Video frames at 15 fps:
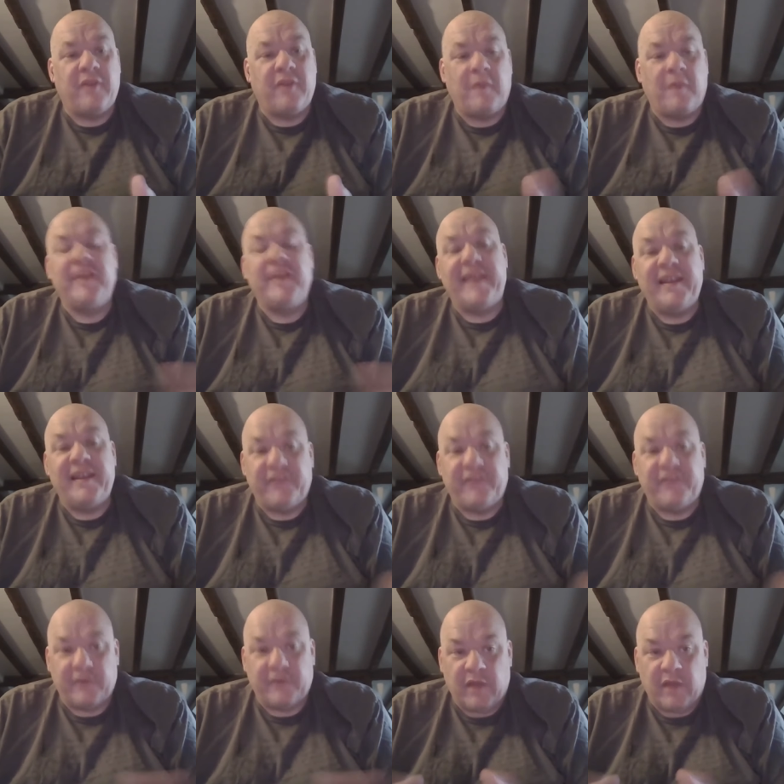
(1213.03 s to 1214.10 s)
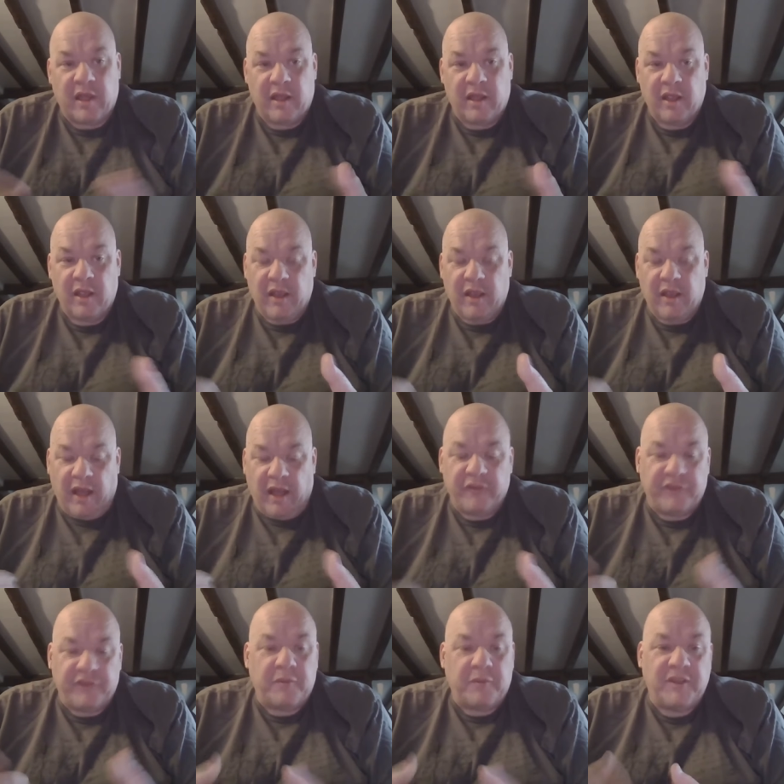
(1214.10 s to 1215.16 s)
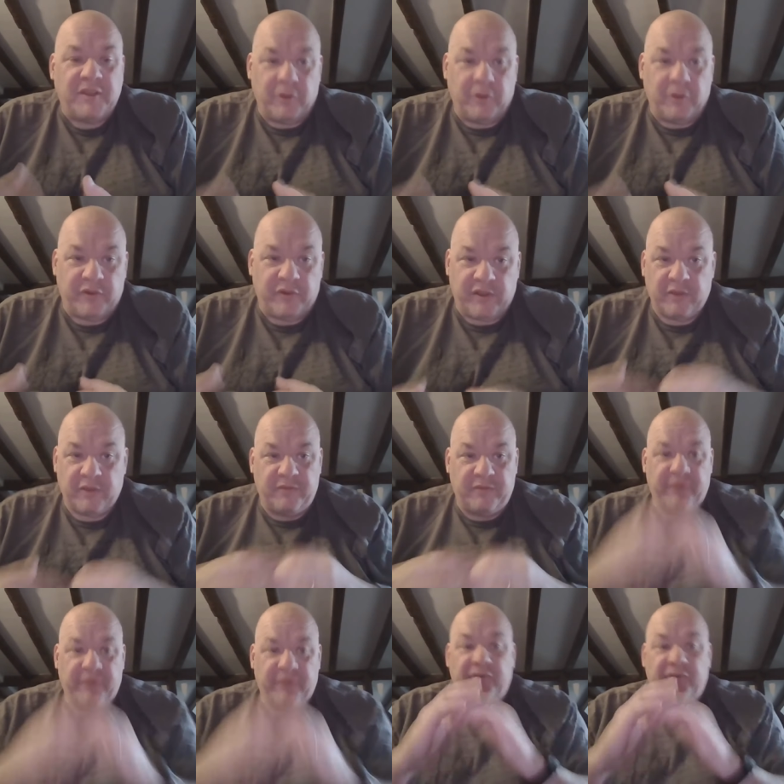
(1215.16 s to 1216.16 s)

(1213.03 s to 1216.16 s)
I mean, Gillies uh, hunters have been using the, the,